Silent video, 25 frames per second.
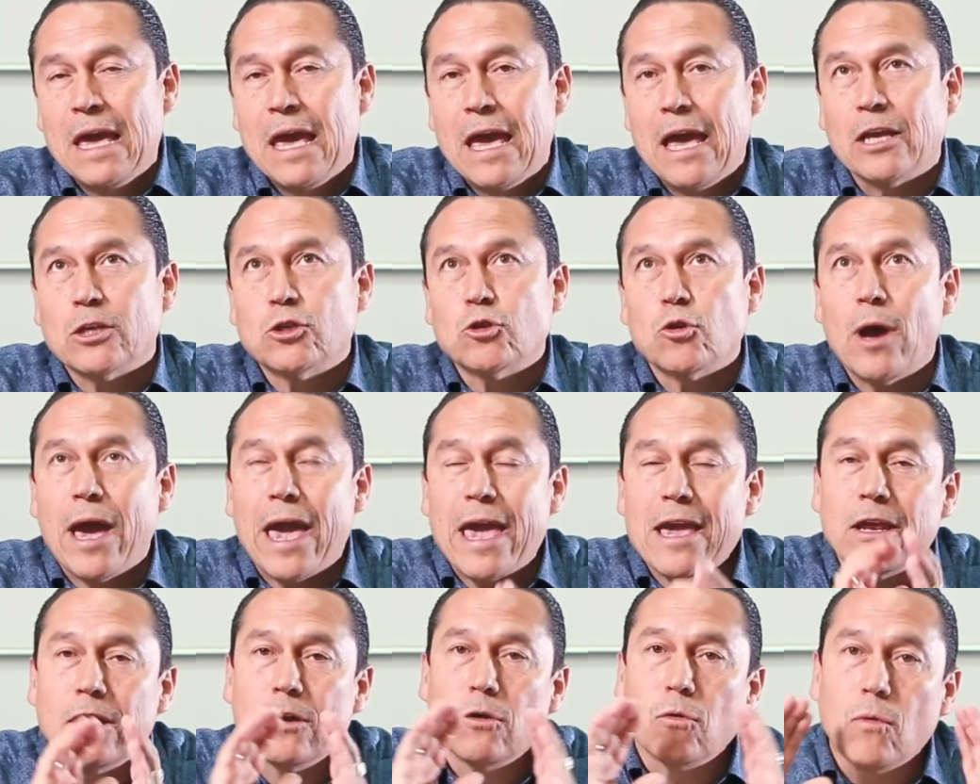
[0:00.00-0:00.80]
And so
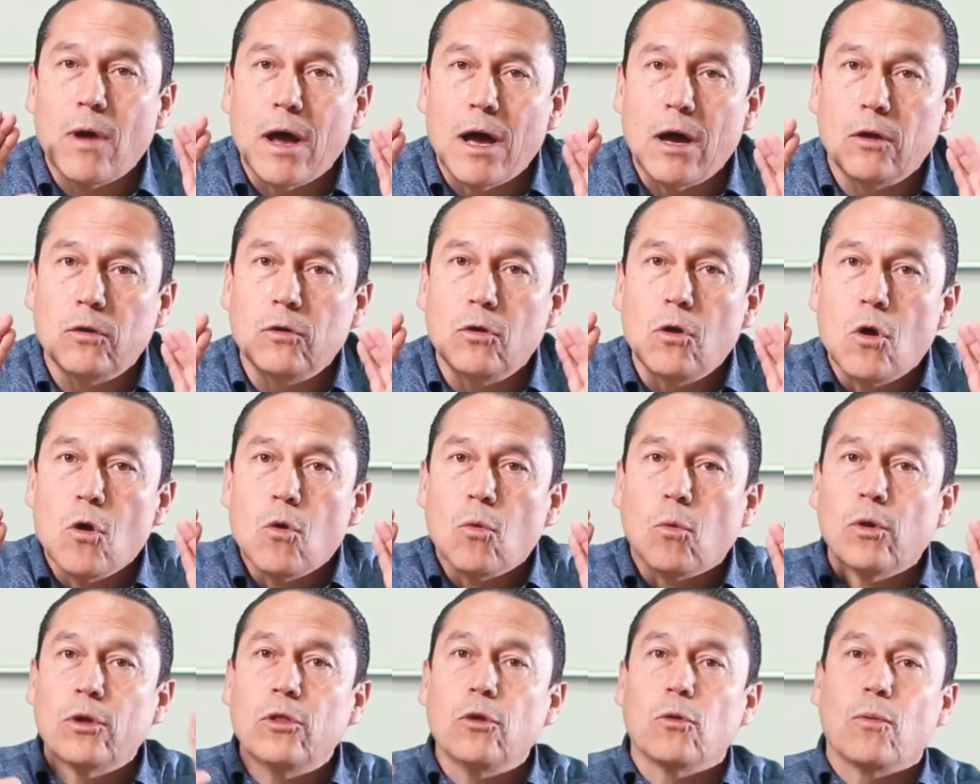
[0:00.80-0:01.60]
hanging
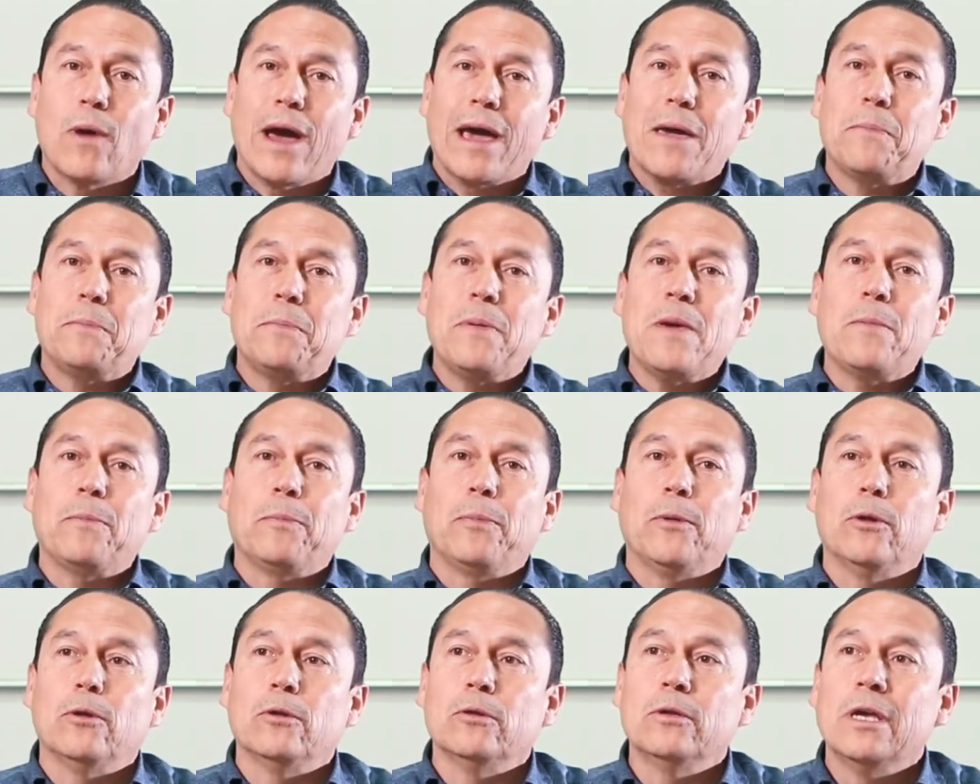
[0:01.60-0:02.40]
around with the right
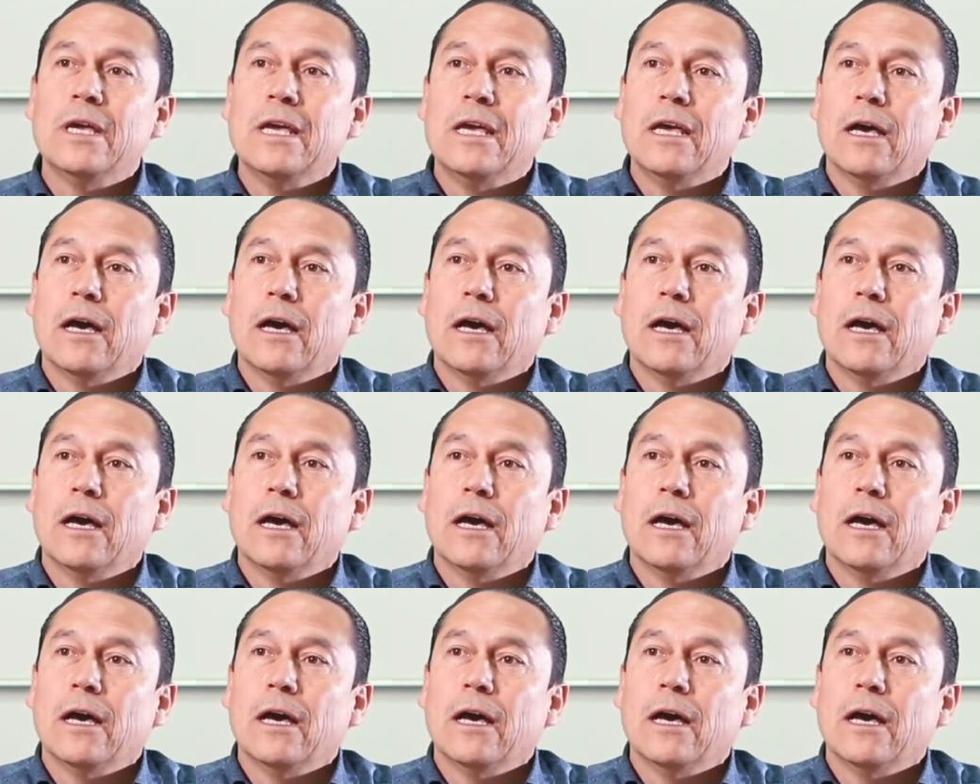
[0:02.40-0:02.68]
people,